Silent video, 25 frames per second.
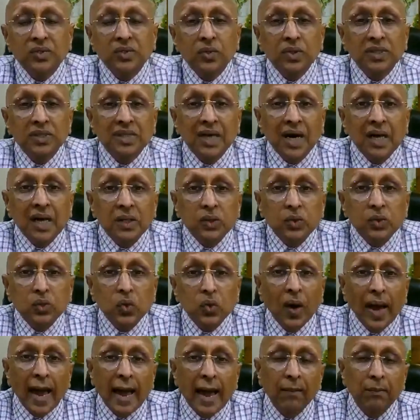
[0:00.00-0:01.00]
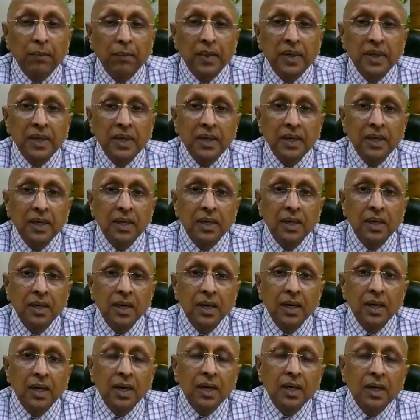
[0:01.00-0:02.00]
was also happened
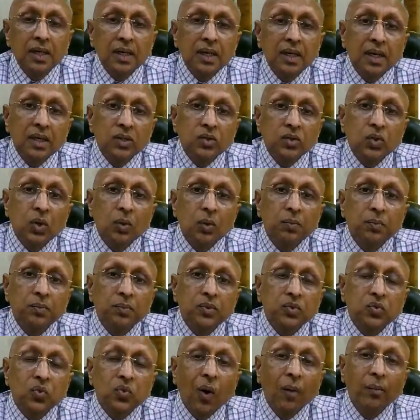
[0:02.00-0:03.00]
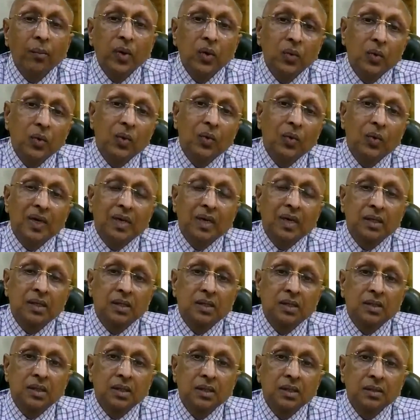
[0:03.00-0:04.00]
in case of Swami
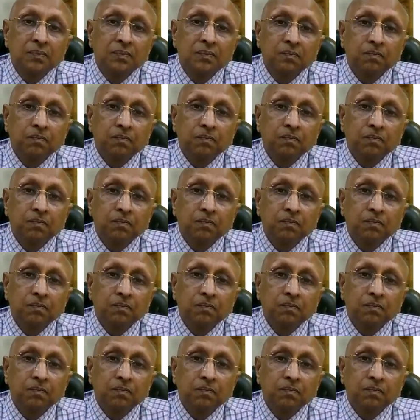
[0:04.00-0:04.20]
Vivekananda.